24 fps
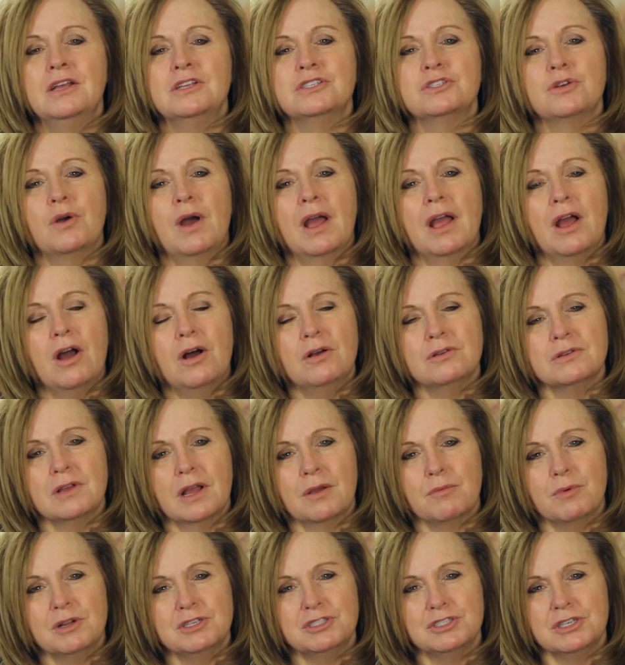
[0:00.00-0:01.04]
So
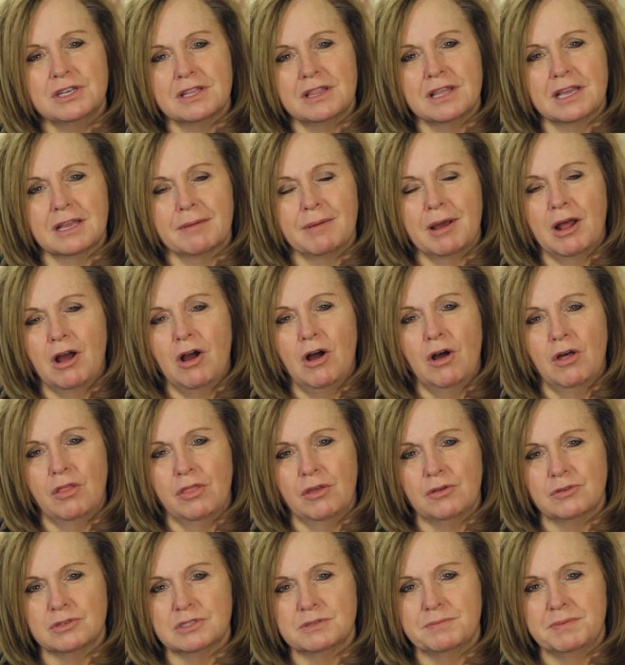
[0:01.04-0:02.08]
I want you to think about all
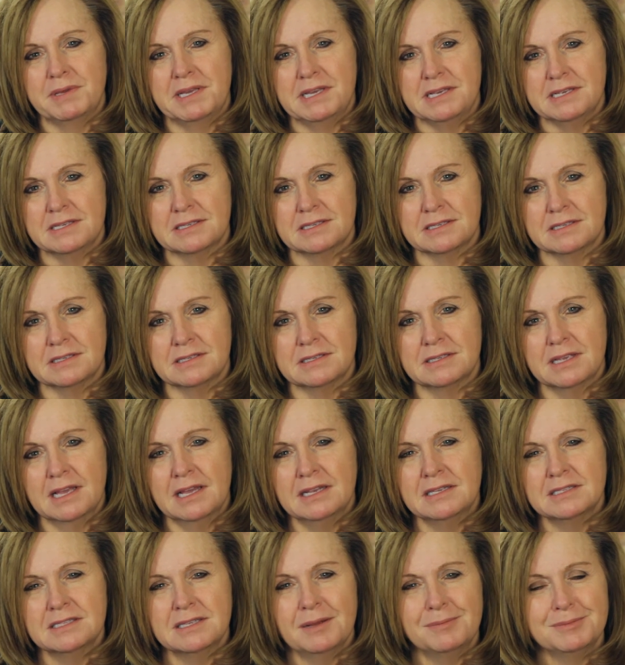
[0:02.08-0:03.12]
those pieces.
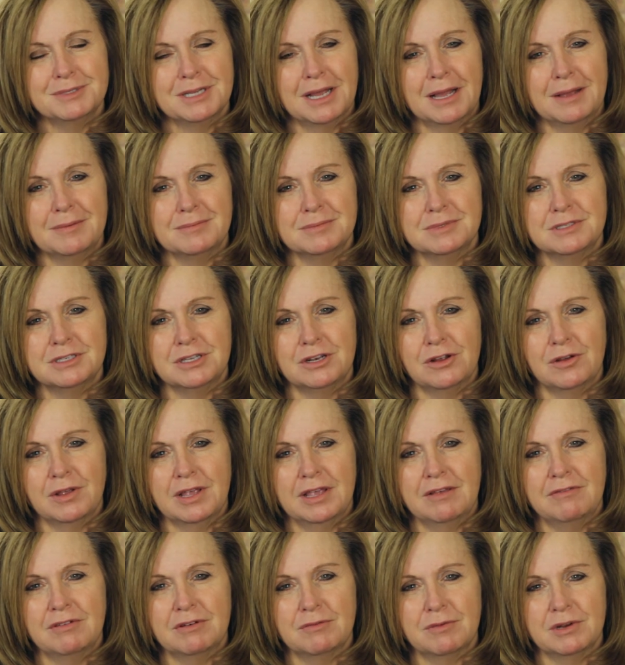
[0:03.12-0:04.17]
And sometimes,
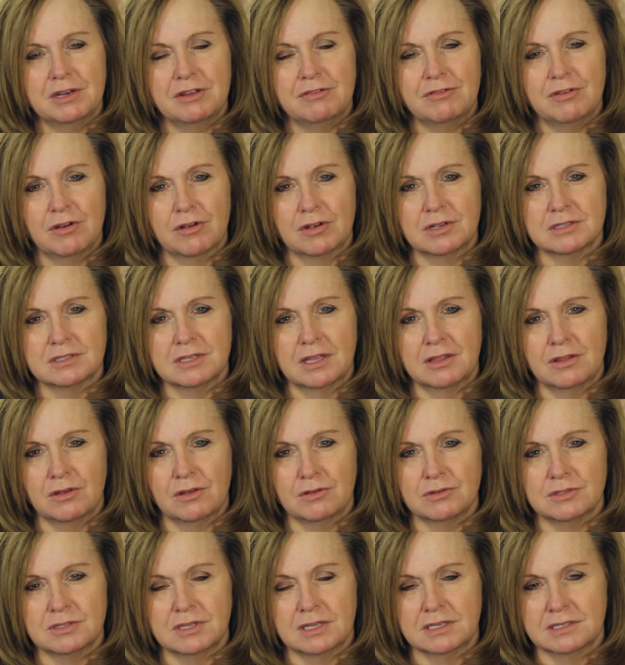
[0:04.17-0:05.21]
even when you focus on
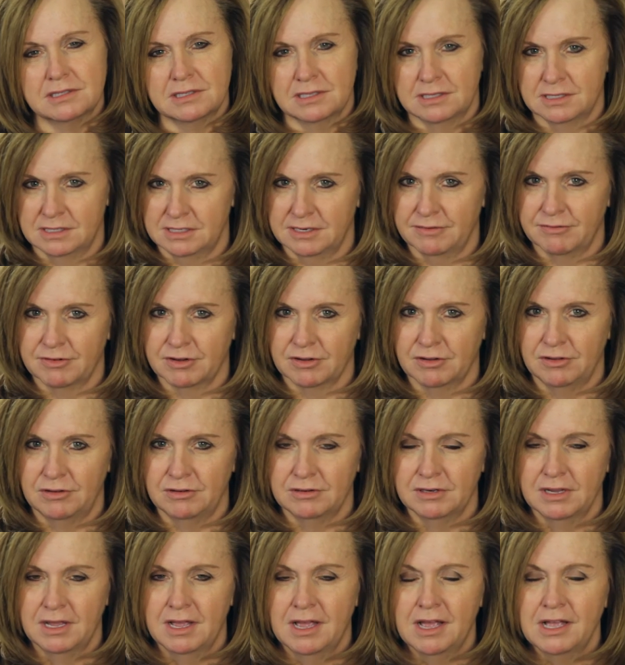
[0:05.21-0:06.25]
those things, it's
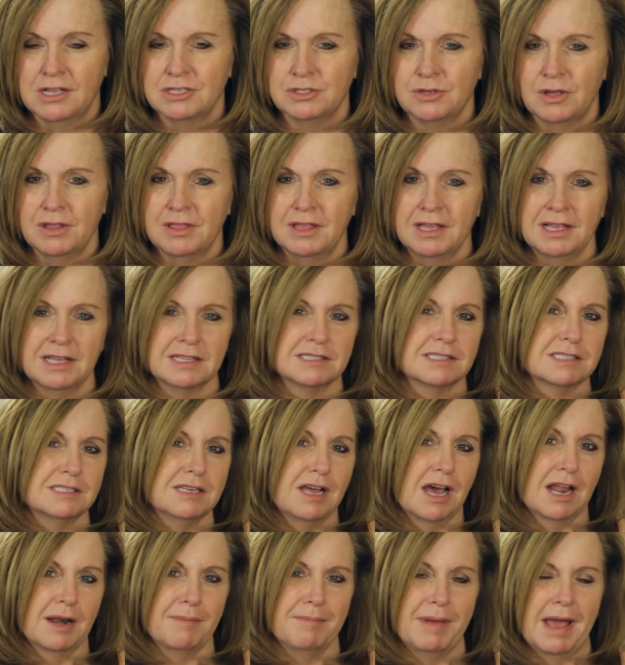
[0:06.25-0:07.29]
difficult. So I think it's
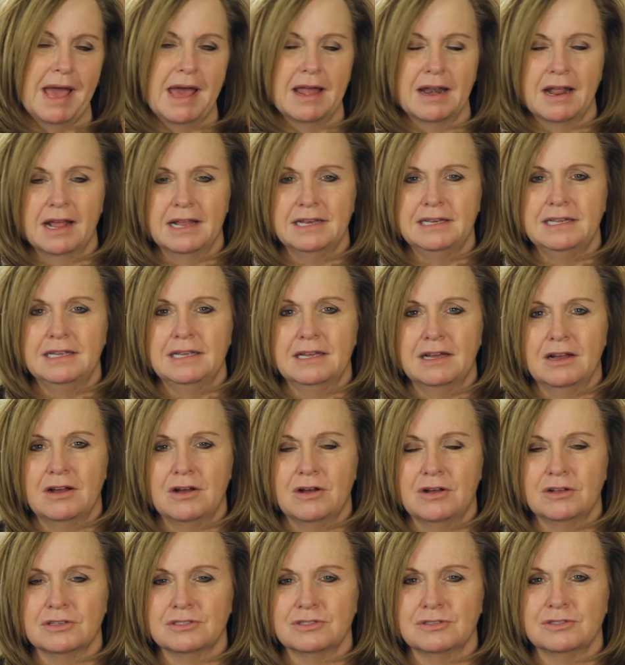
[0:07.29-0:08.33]
not a bad idea
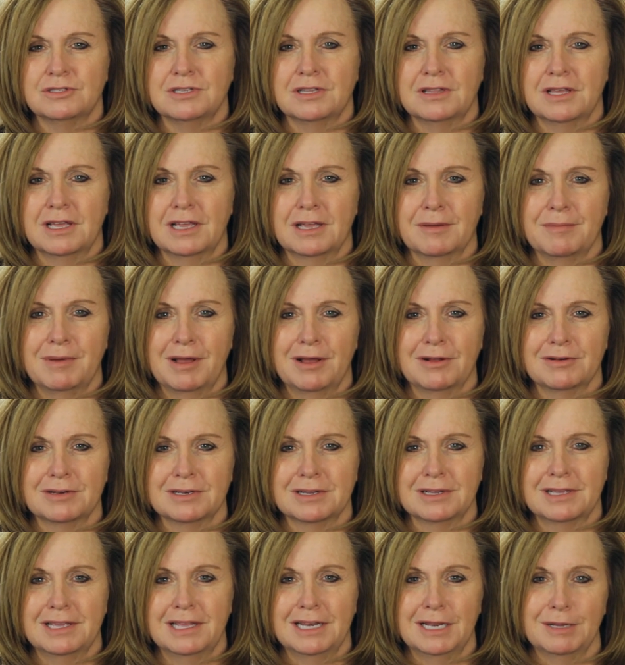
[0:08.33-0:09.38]
also to think about
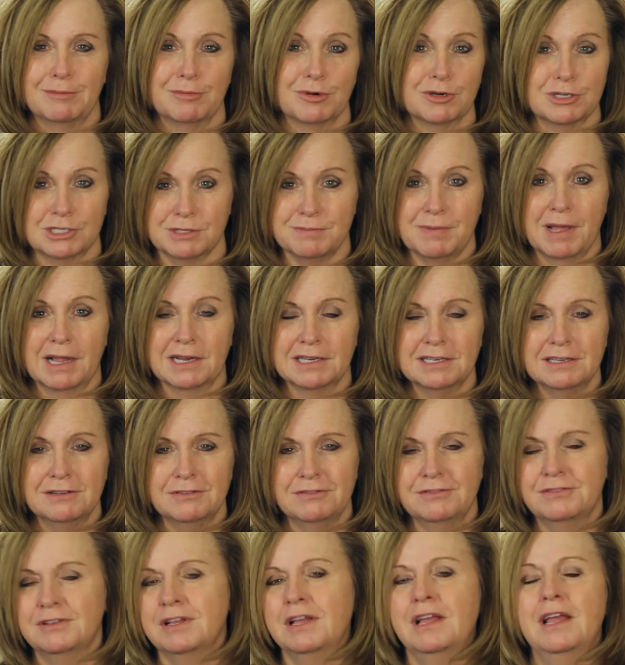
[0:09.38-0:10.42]
getting
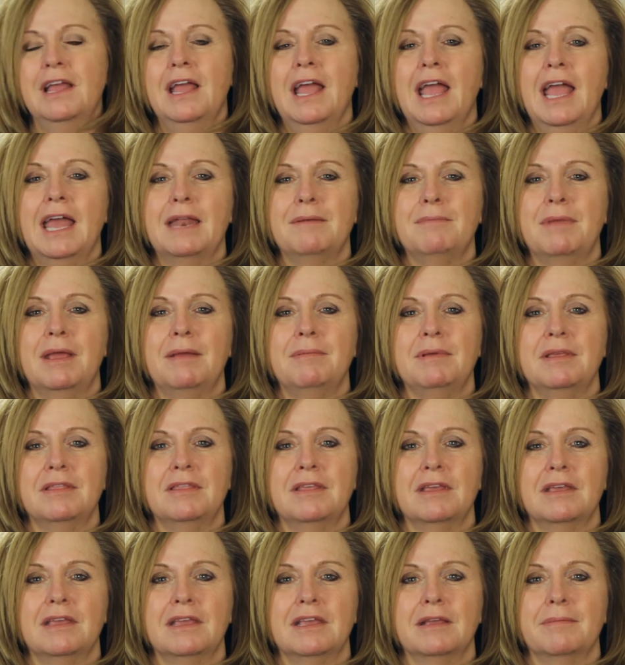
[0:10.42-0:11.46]
perspective and maybe
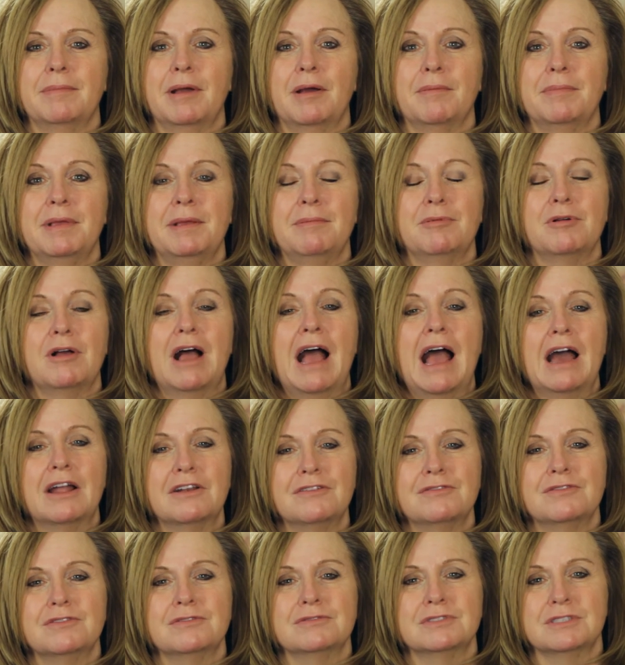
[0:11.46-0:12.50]
thinking about people
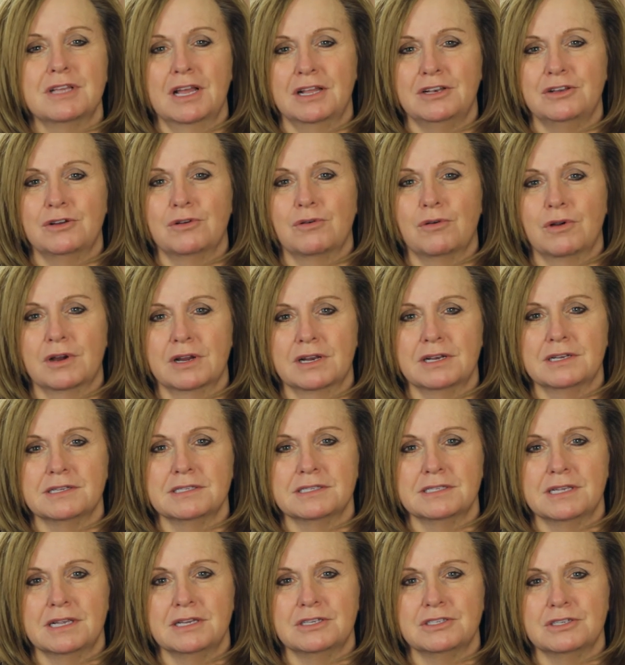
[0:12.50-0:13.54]
outside your
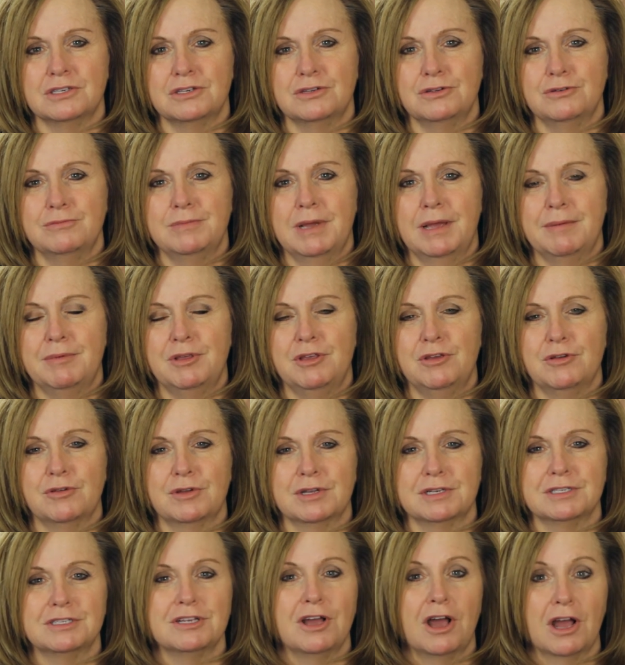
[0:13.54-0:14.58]
organization who maybe you
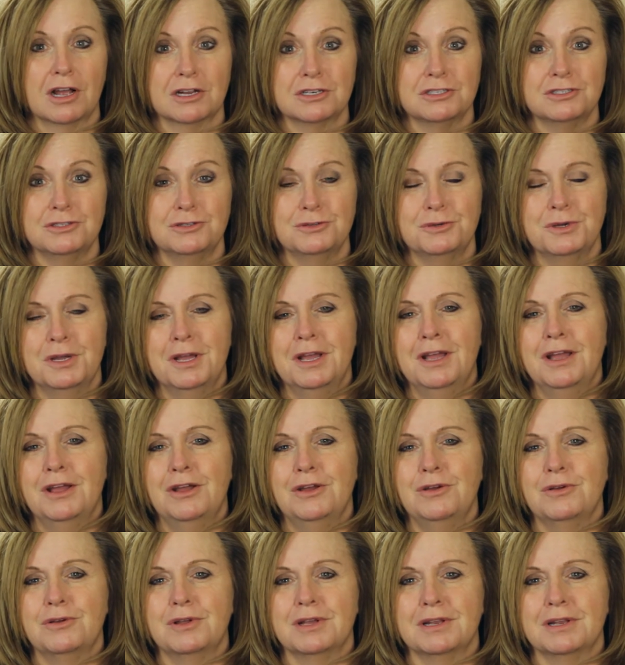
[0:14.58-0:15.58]
can talk to, who